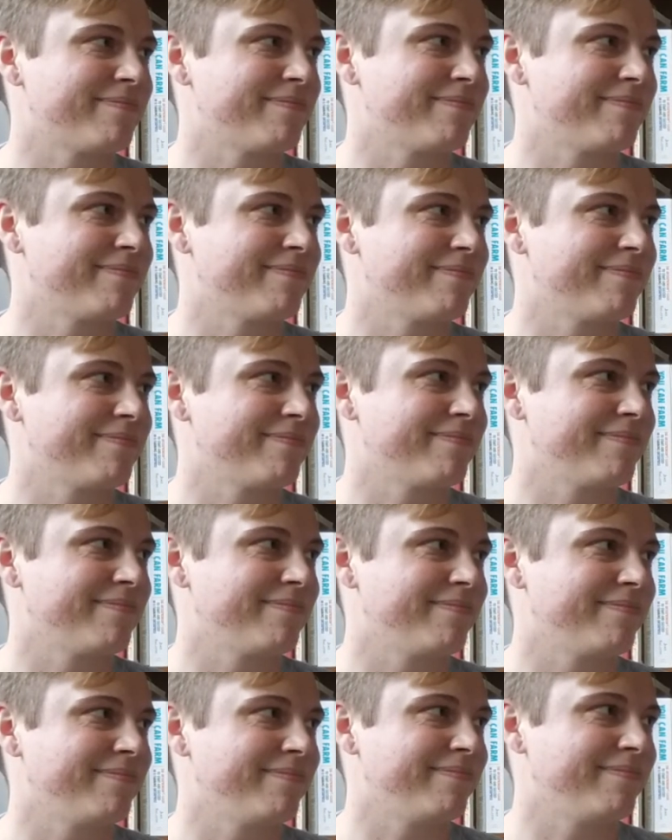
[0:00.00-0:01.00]

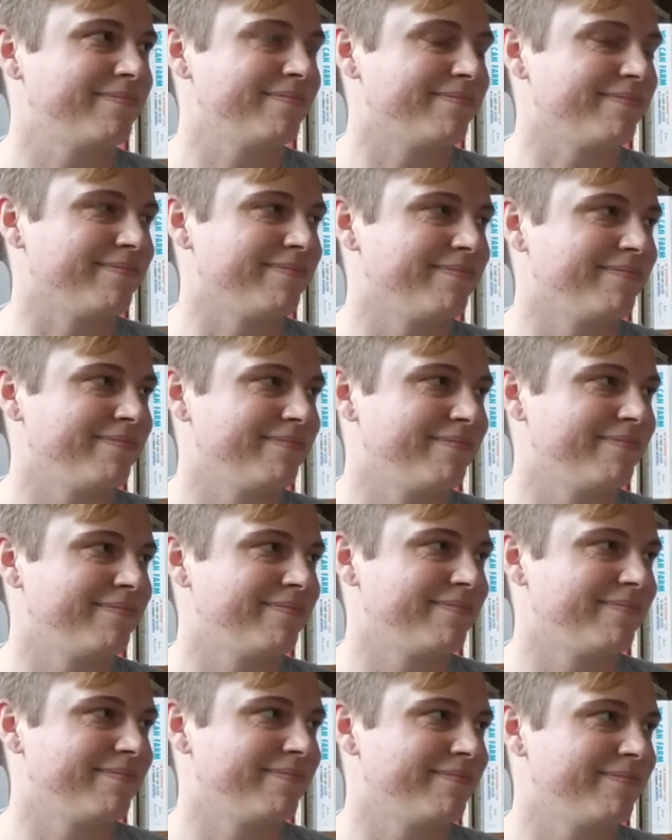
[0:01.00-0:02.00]

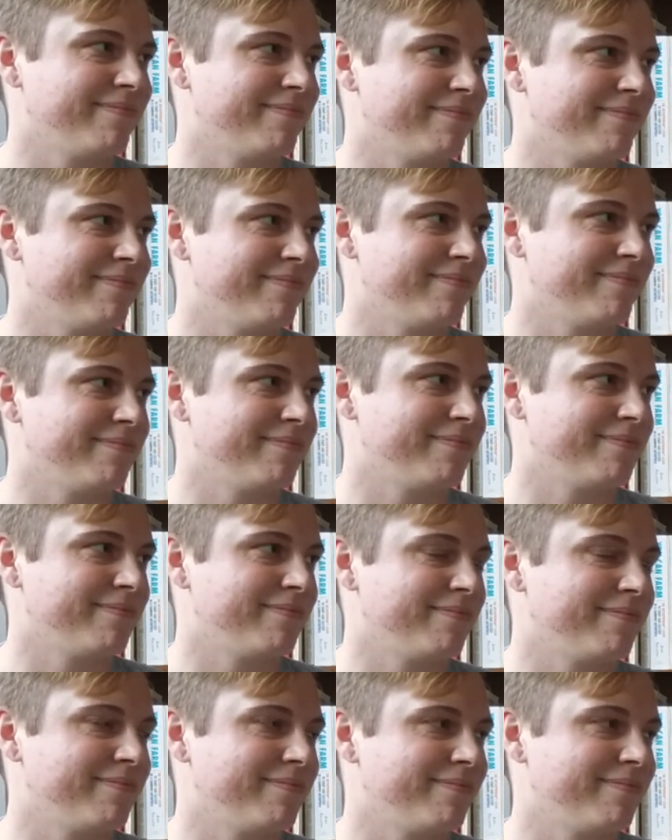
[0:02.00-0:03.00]

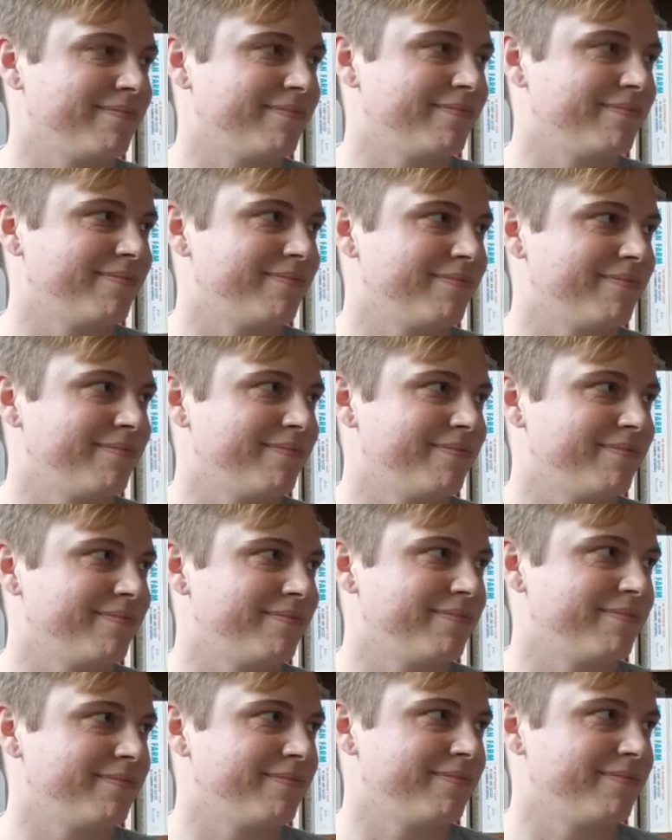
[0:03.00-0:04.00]

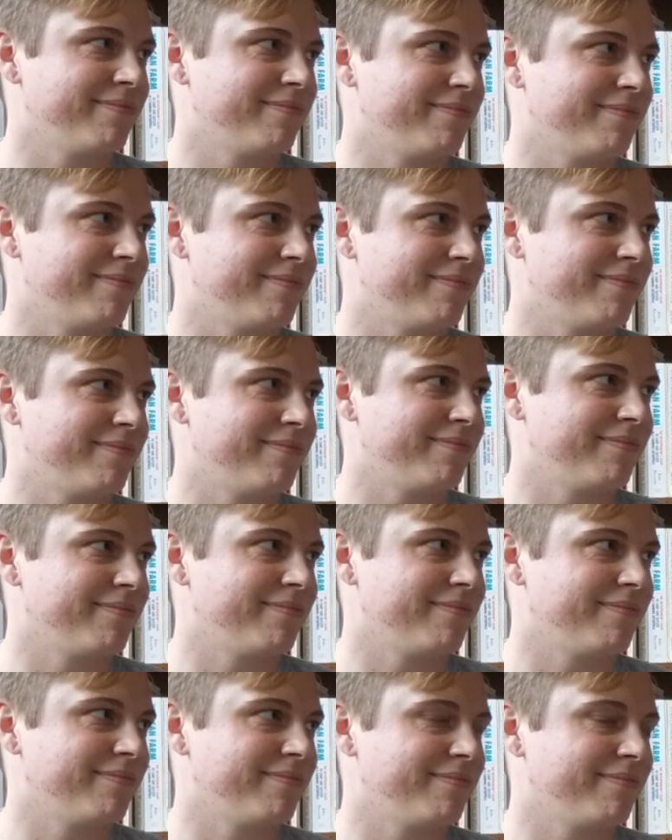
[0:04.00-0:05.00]

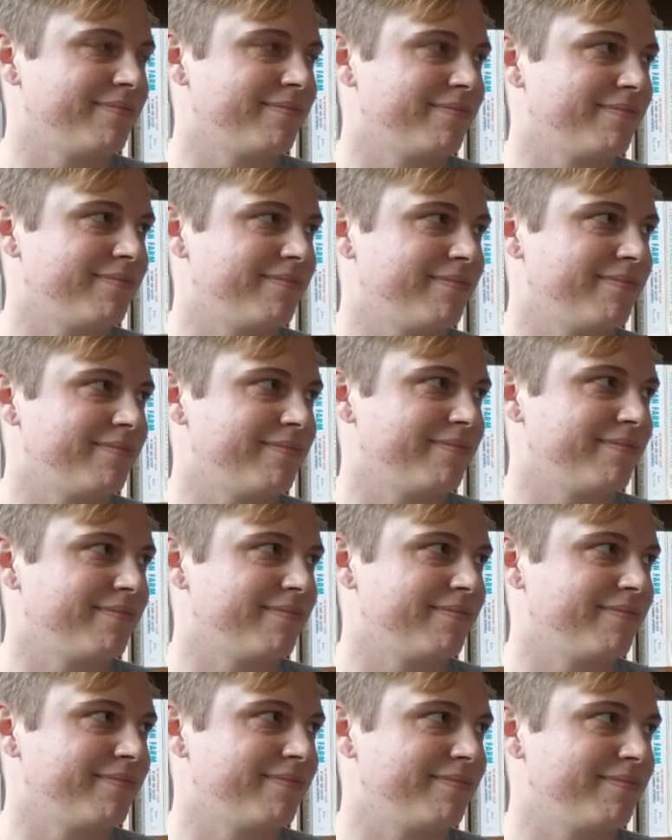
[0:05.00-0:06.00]

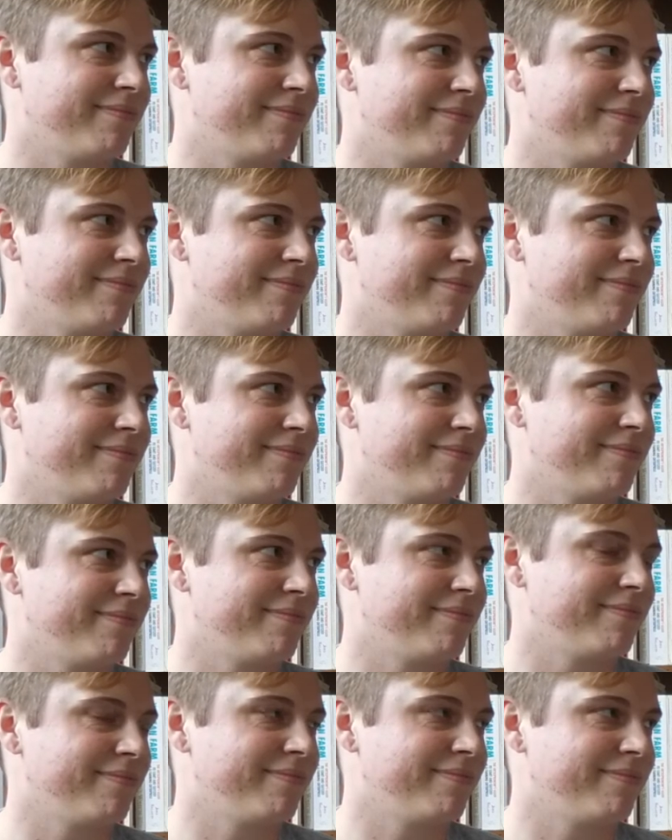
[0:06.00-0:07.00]

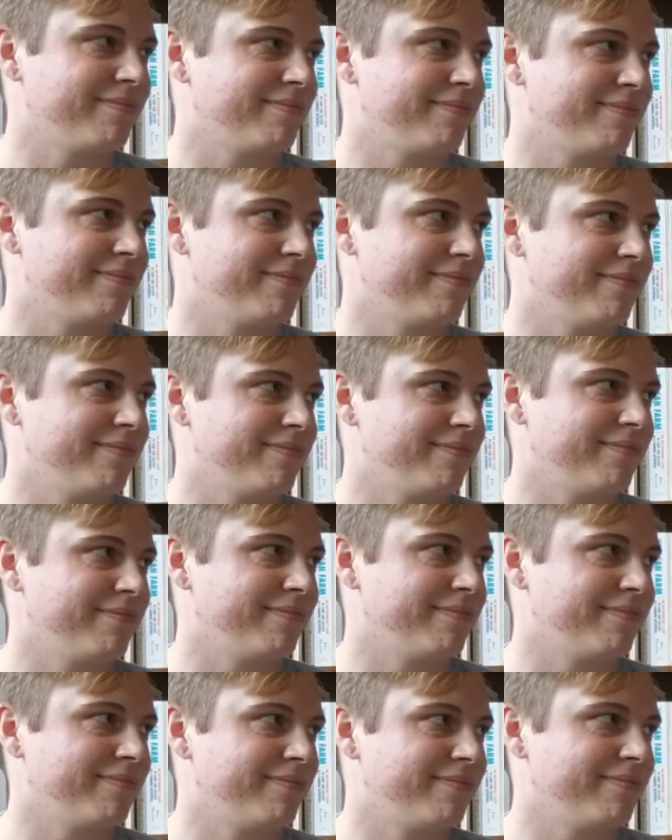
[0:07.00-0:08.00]
(not speaking)